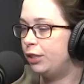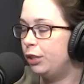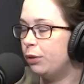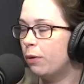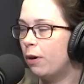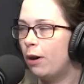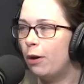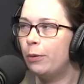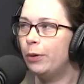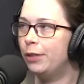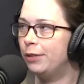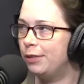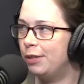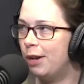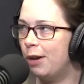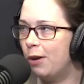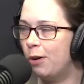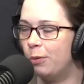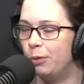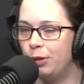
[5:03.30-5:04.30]
Yeah, because you always
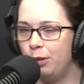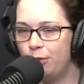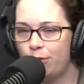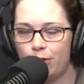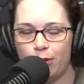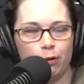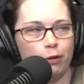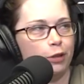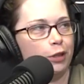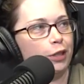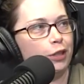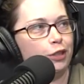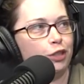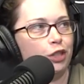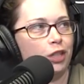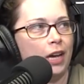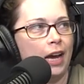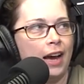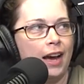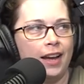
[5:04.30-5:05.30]
know when you throw a
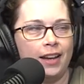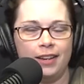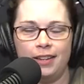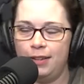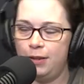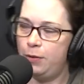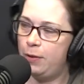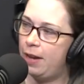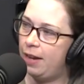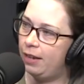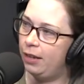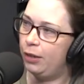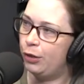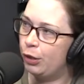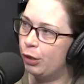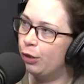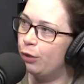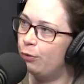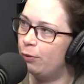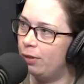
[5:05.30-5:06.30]
good shot and you had a
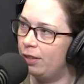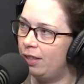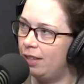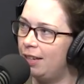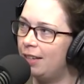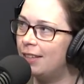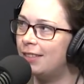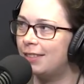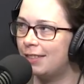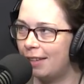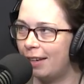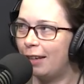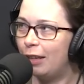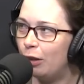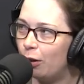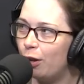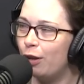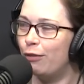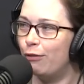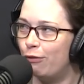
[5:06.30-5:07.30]
good release, like
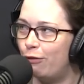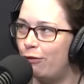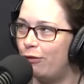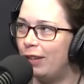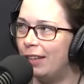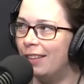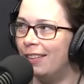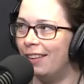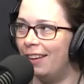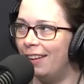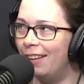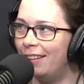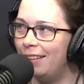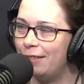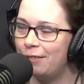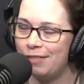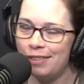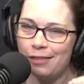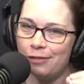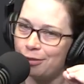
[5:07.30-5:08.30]
you can feel it.
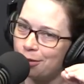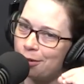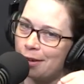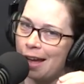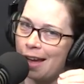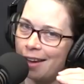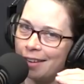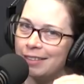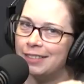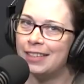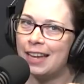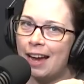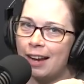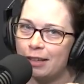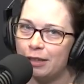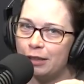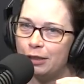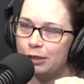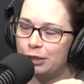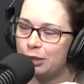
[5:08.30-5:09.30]
Even if you're not
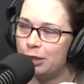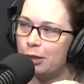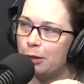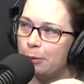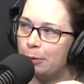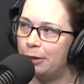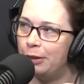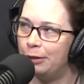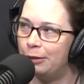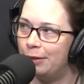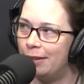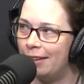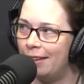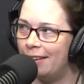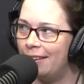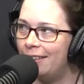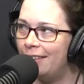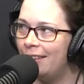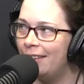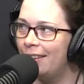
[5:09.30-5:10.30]
exactly sure what you
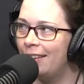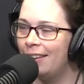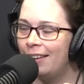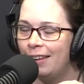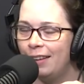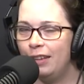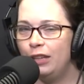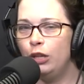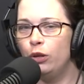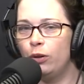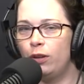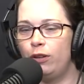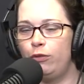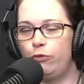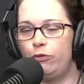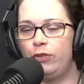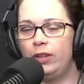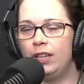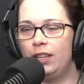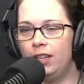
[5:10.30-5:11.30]
did, you
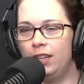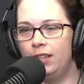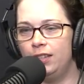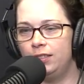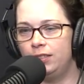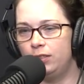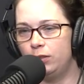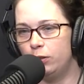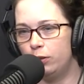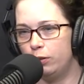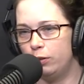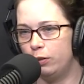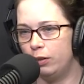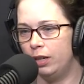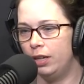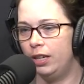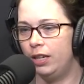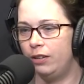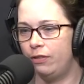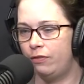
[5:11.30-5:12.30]
can feel it.
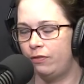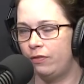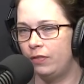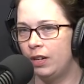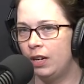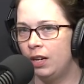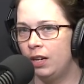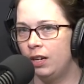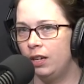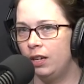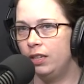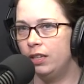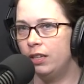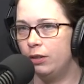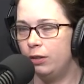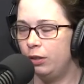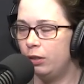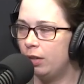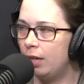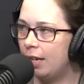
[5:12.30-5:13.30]
So if, you
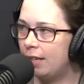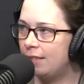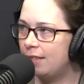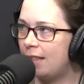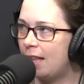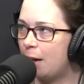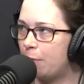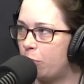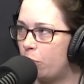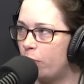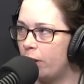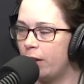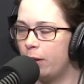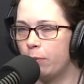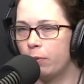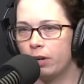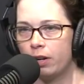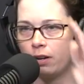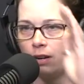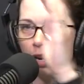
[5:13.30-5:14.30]
can get to that
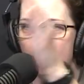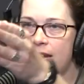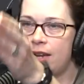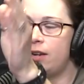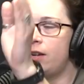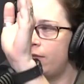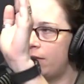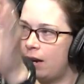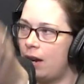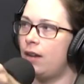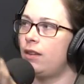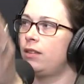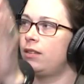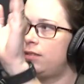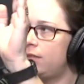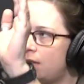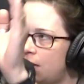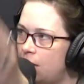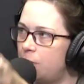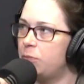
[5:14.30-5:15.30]
point where you're hitting around
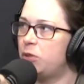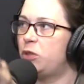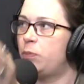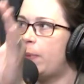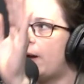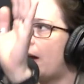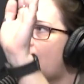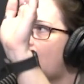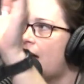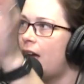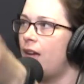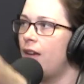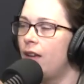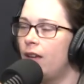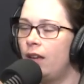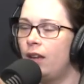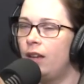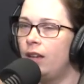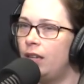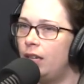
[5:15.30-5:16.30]
the same spot
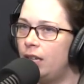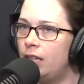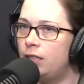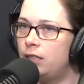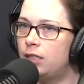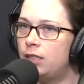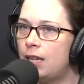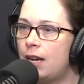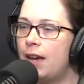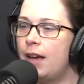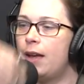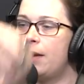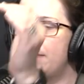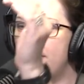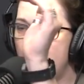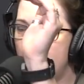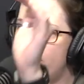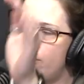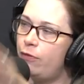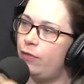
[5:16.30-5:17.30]
each
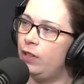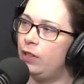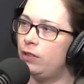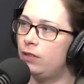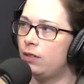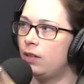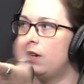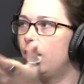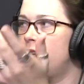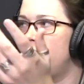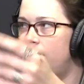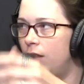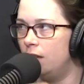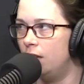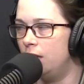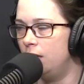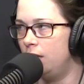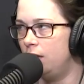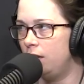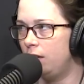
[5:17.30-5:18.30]
time and it feels good,
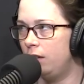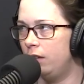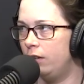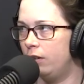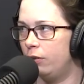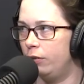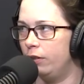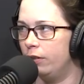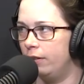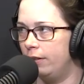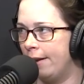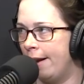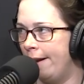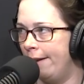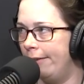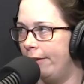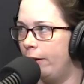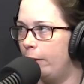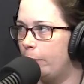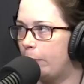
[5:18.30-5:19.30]
then you're
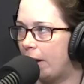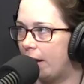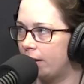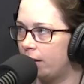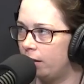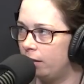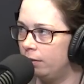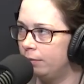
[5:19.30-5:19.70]
dialing it back.